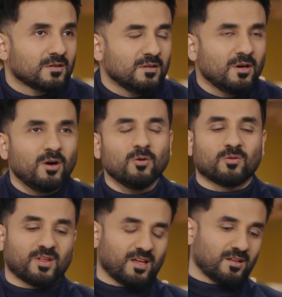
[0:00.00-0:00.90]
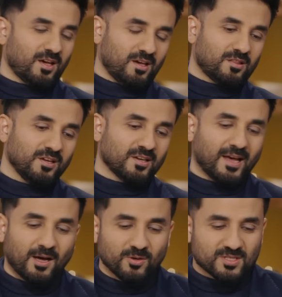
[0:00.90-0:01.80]
No, I, I think
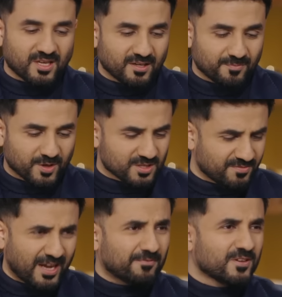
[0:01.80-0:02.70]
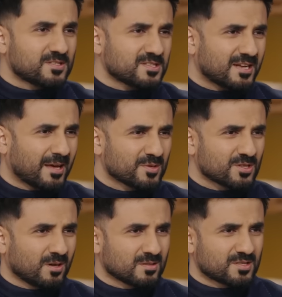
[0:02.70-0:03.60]
now it's kind of because of Netflix's and
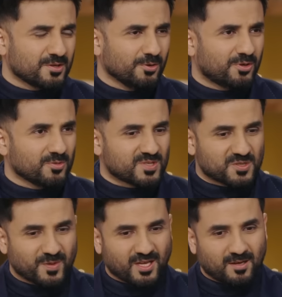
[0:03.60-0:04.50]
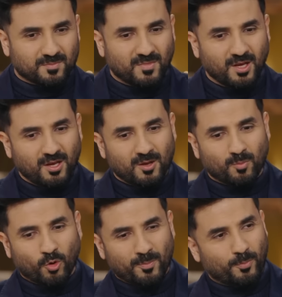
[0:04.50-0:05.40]
Amazon's and YouTube's, it's become
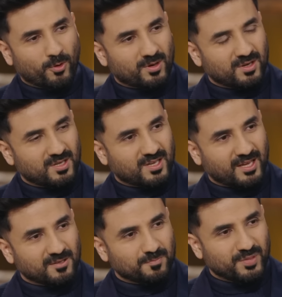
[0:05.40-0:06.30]
more important to kind of